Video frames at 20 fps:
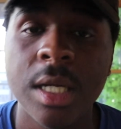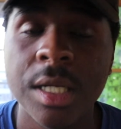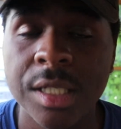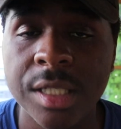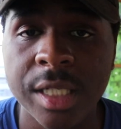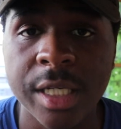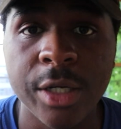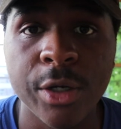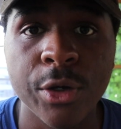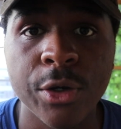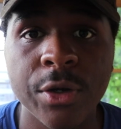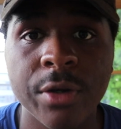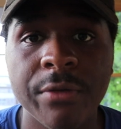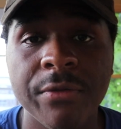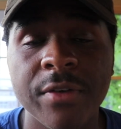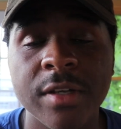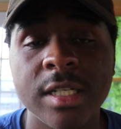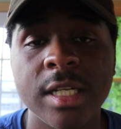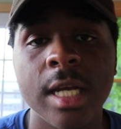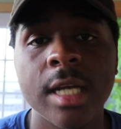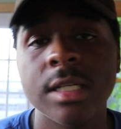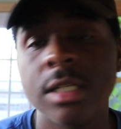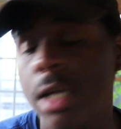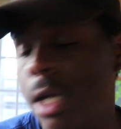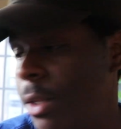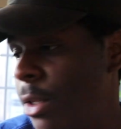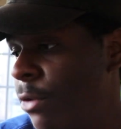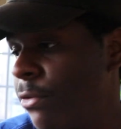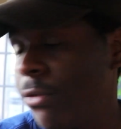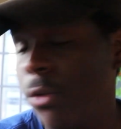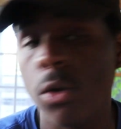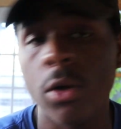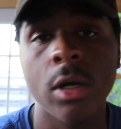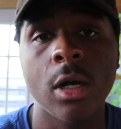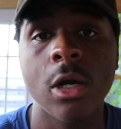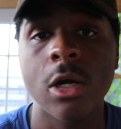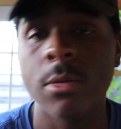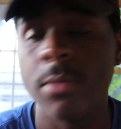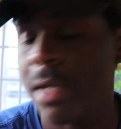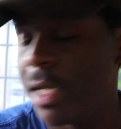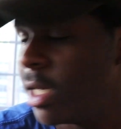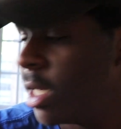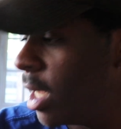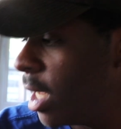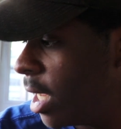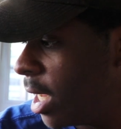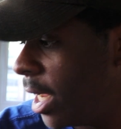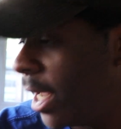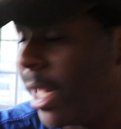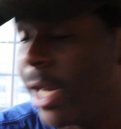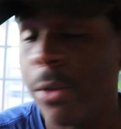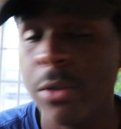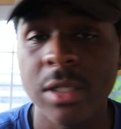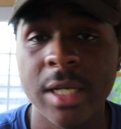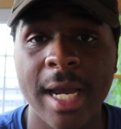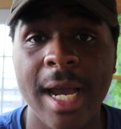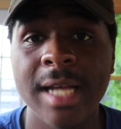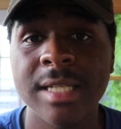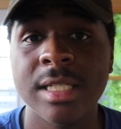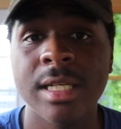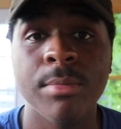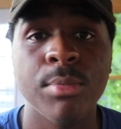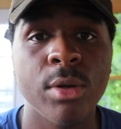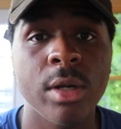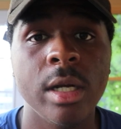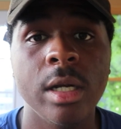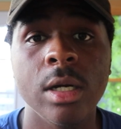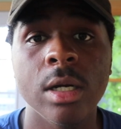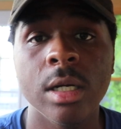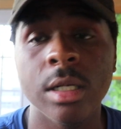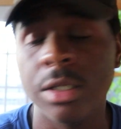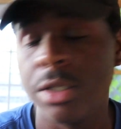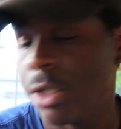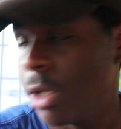Seeger and Vizex on there, fluorocarbon, and it was casting it pretty good.